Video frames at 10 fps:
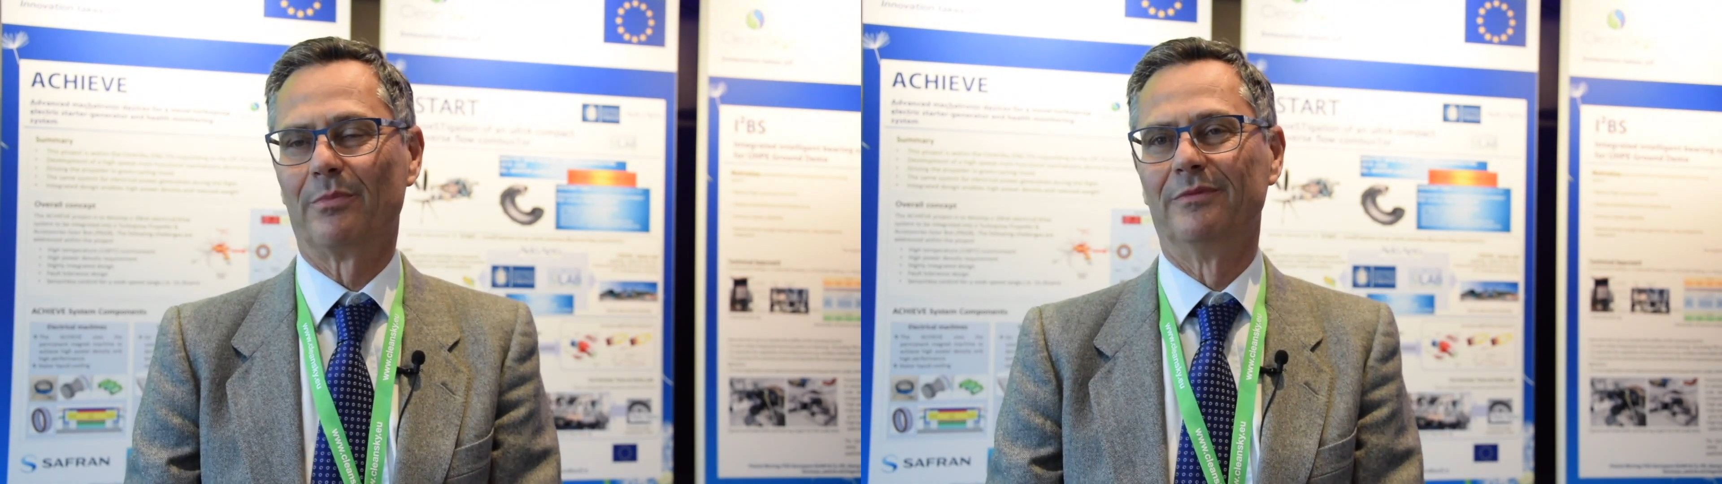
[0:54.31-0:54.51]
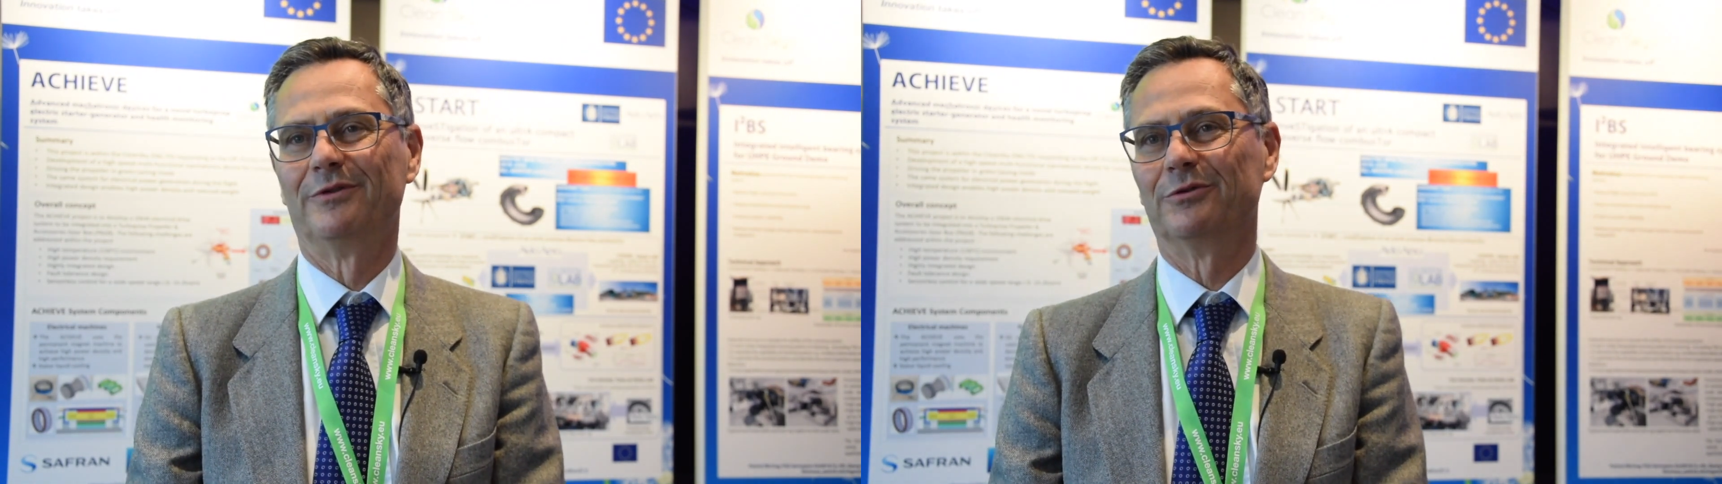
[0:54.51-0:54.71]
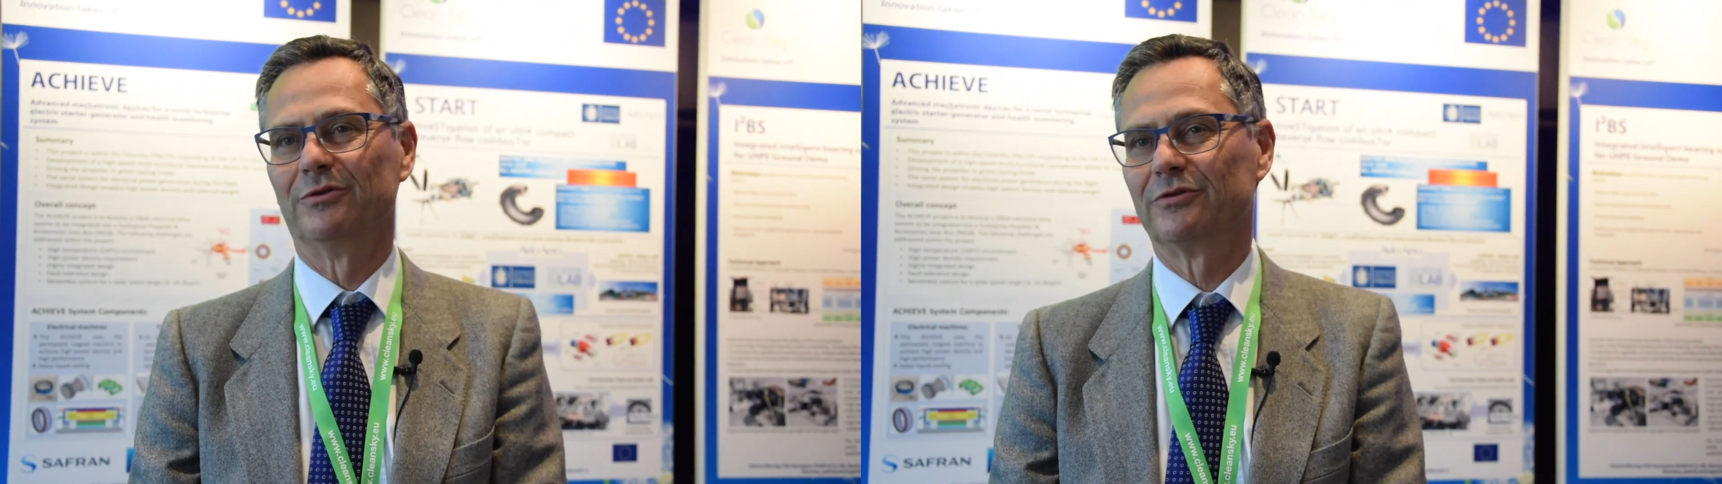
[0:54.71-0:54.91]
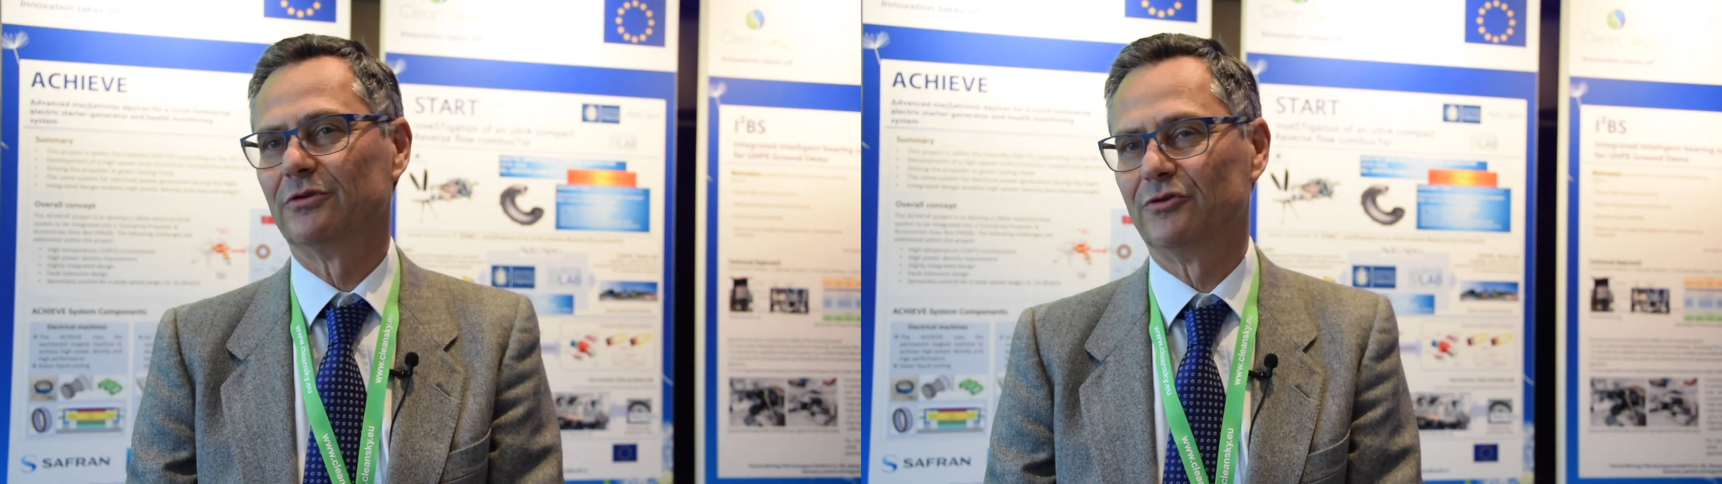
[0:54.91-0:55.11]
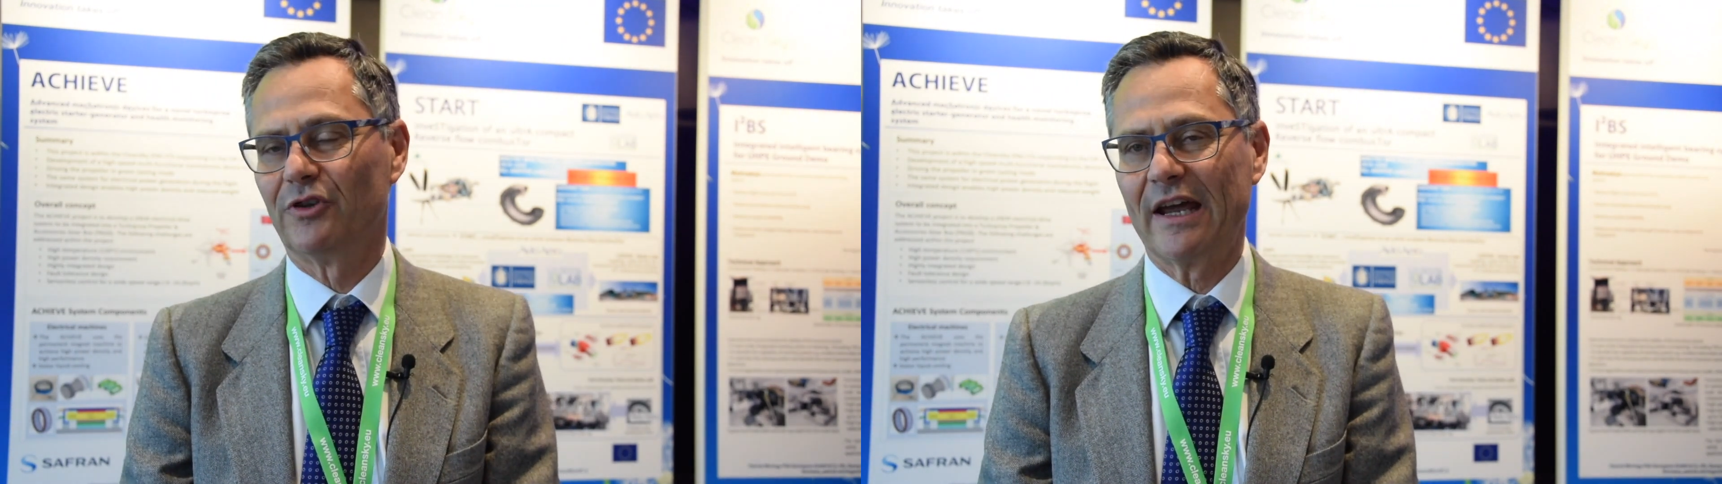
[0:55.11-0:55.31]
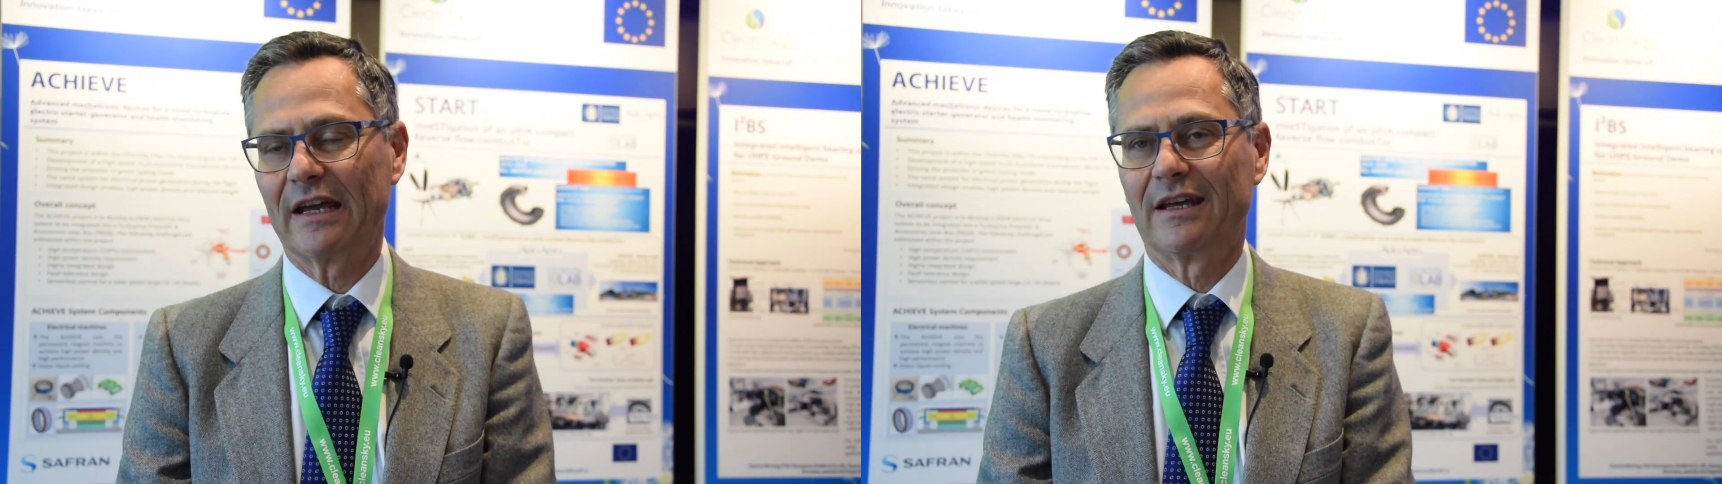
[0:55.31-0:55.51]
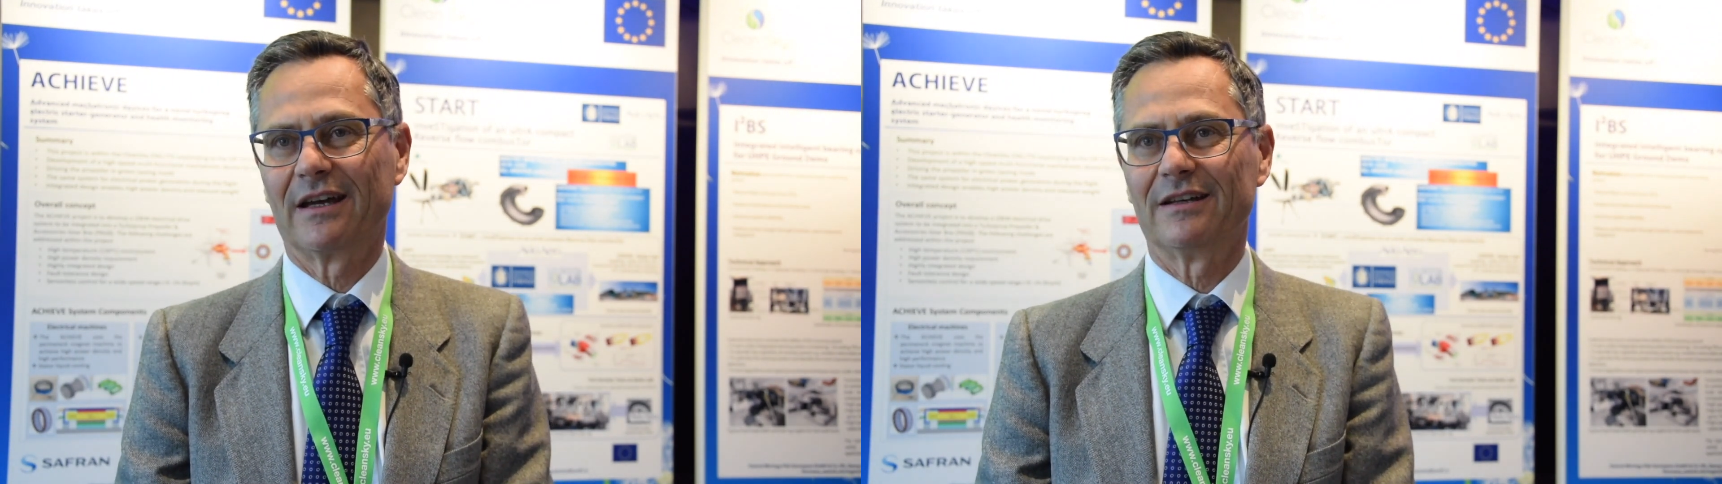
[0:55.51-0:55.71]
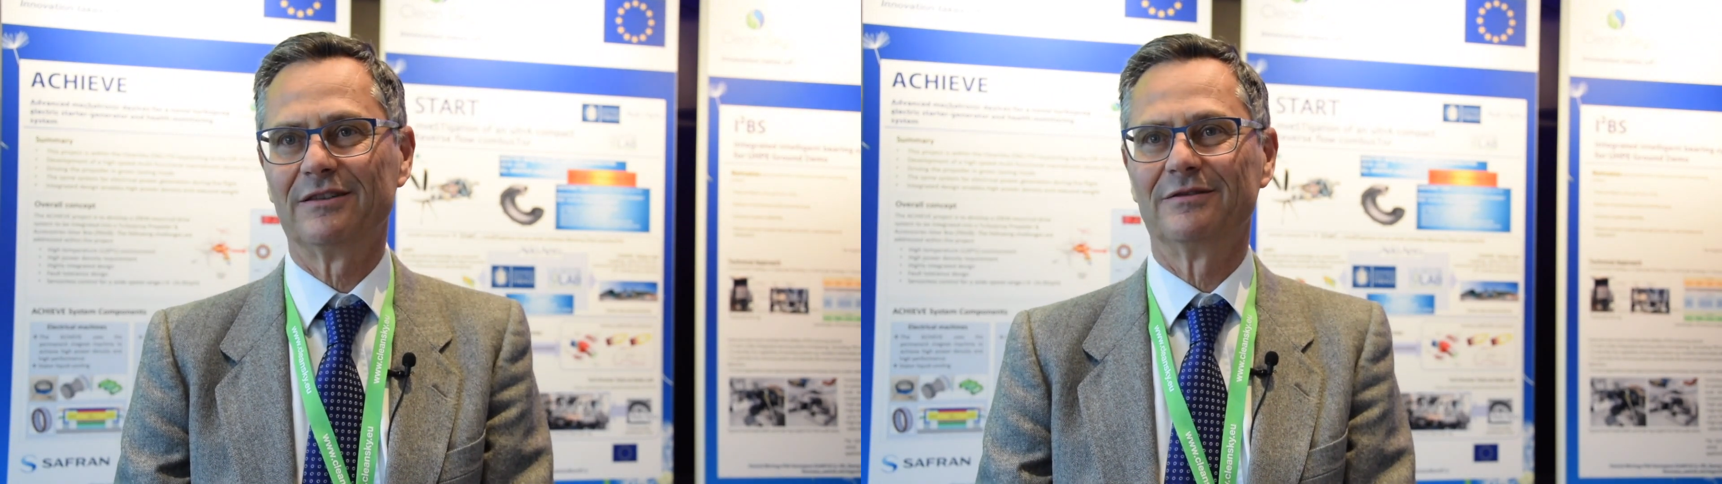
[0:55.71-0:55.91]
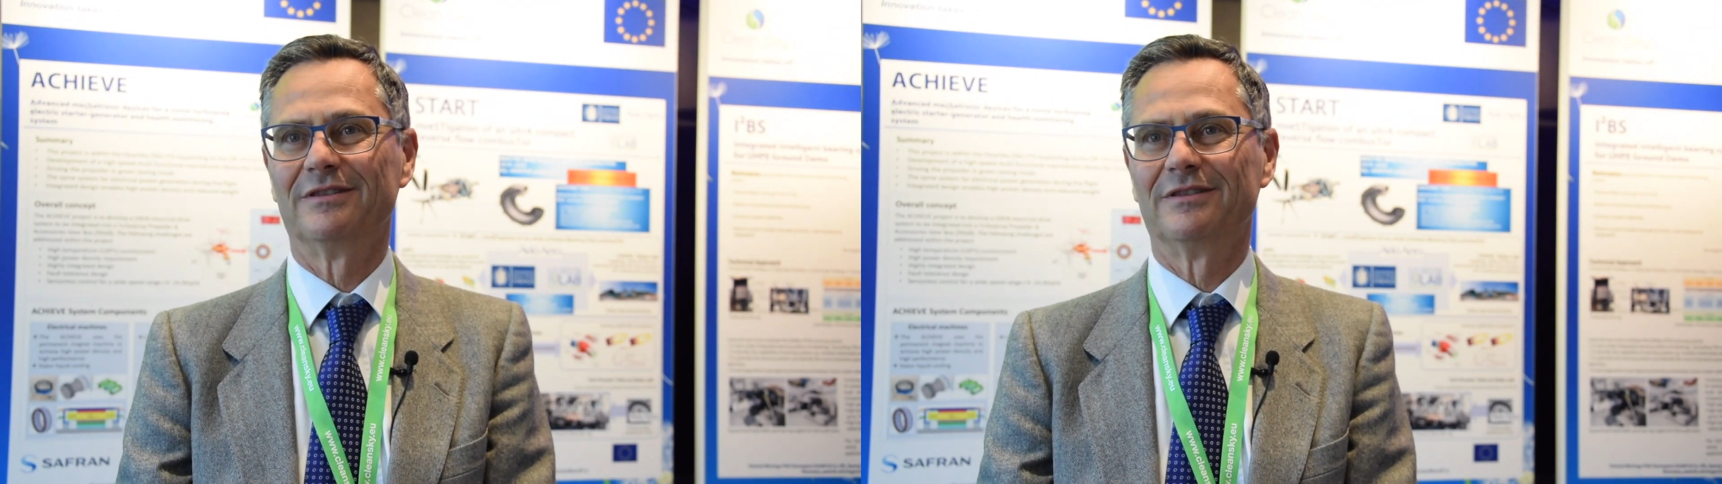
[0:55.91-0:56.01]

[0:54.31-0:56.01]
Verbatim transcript: to, to Czech, uh,